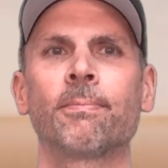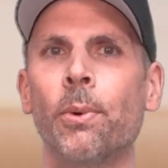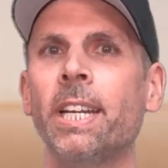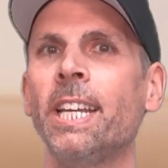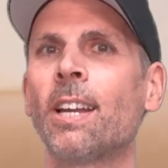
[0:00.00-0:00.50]

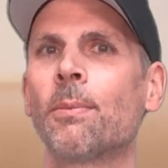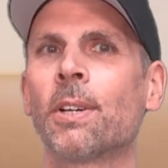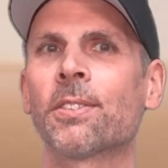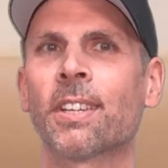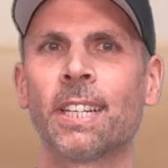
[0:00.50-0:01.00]
When Elon
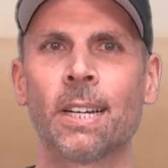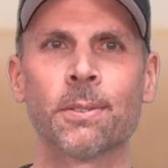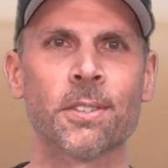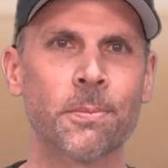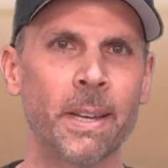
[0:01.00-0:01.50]
Musk
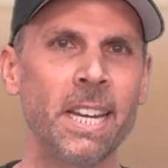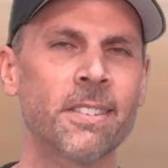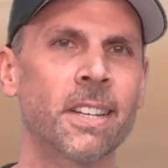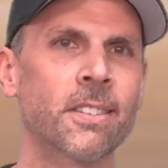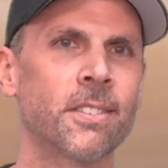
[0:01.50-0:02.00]
announced
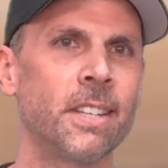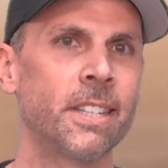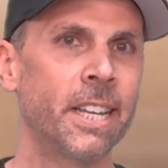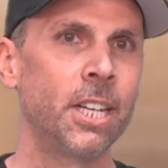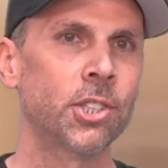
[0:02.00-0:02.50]
SpaceX's
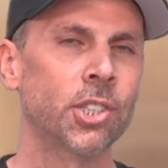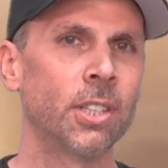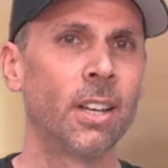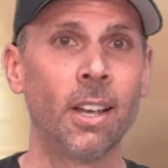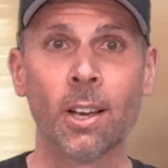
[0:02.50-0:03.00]

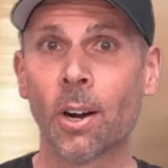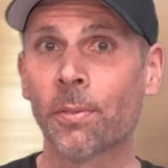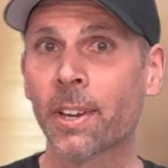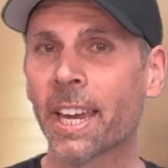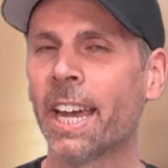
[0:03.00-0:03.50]
intention
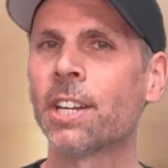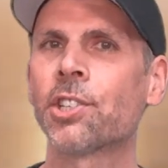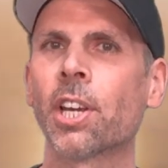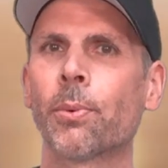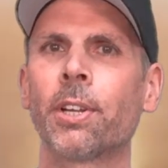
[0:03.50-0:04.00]
of
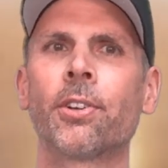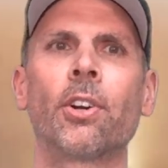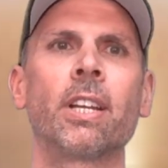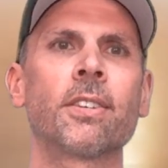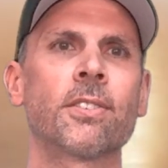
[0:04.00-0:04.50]
catching
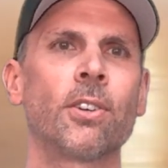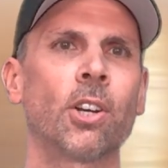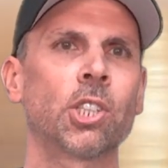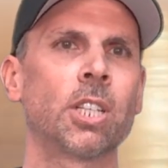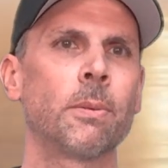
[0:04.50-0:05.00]
returning
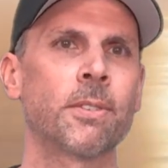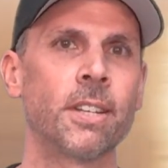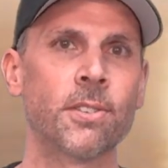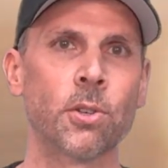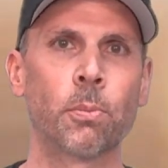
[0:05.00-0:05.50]
Starships
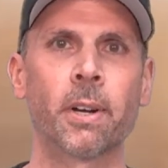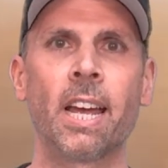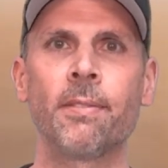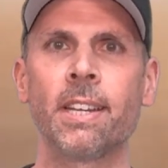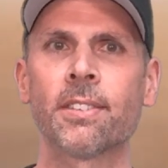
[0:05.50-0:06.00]
and Super
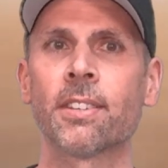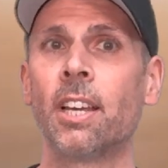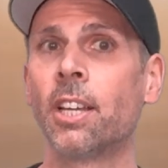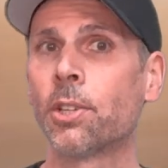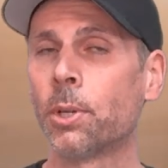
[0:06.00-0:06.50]
Heavies
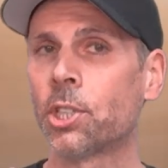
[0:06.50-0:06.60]
to